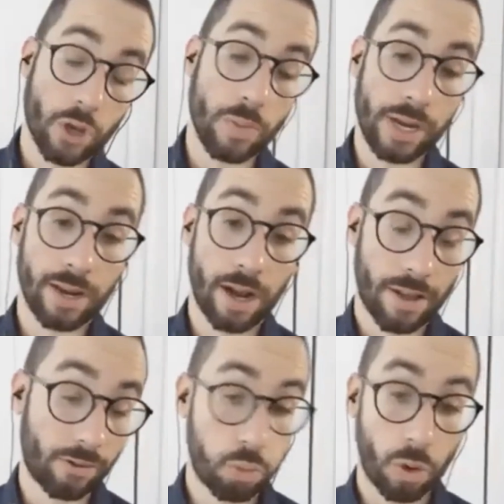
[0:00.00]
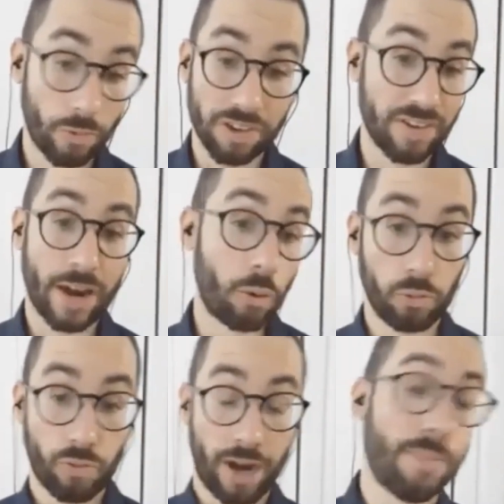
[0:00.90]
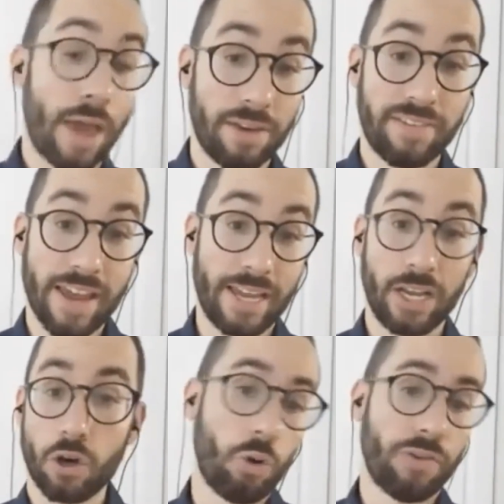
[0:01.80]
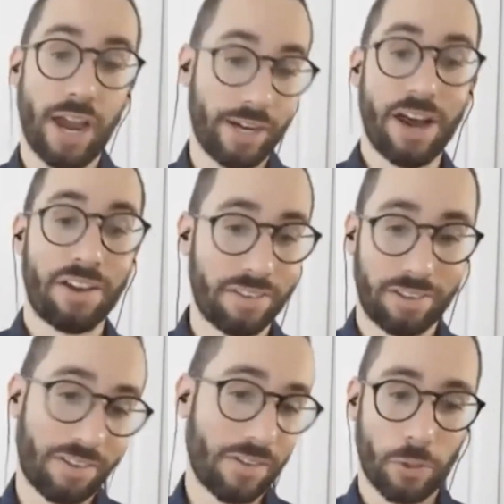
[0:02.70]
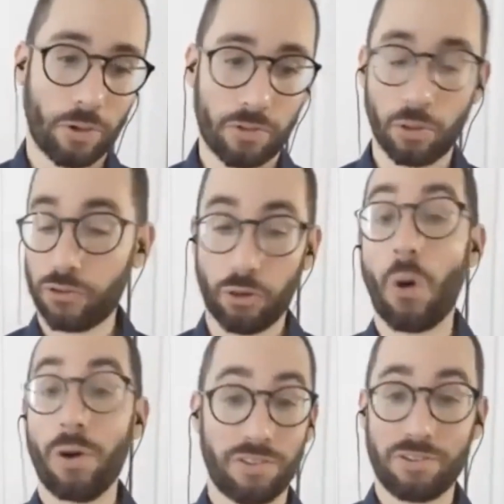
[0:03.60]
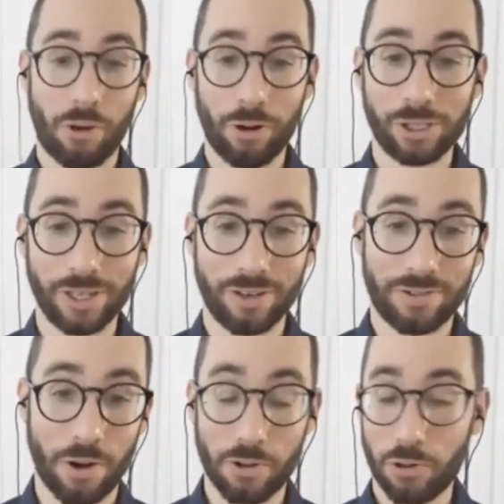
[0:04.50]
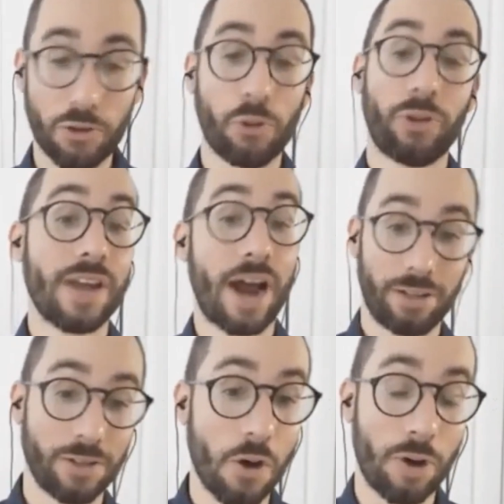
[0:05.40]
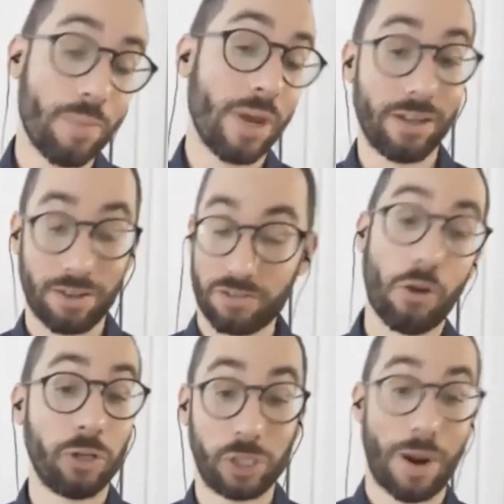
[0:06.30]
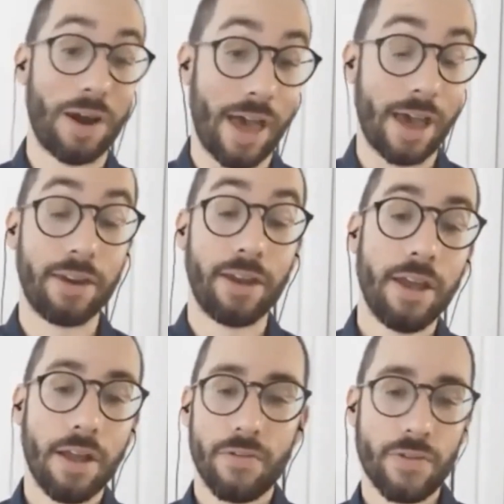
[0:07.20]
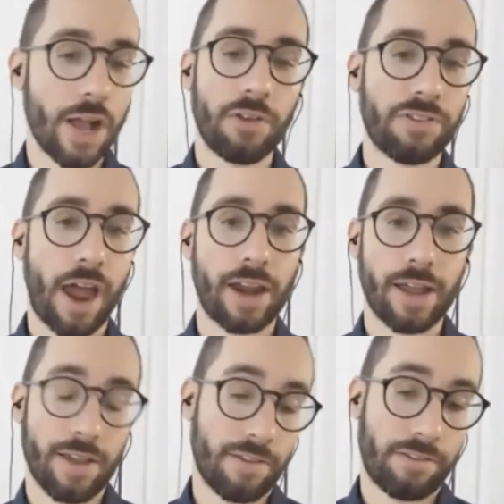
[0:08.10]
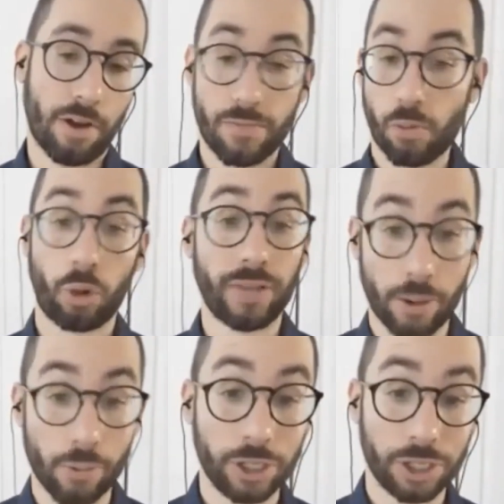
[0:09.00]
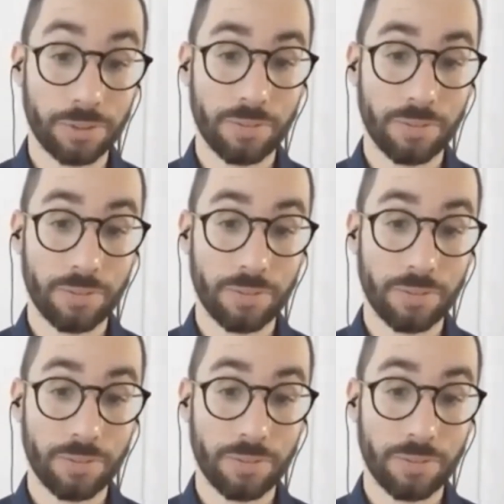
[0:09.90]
you mean. That's one reason I don't recommend taking cold diagnostics because the results are always discouraging. So you're certainly not alone in being discouraged by that. The LSAT is a foreign language.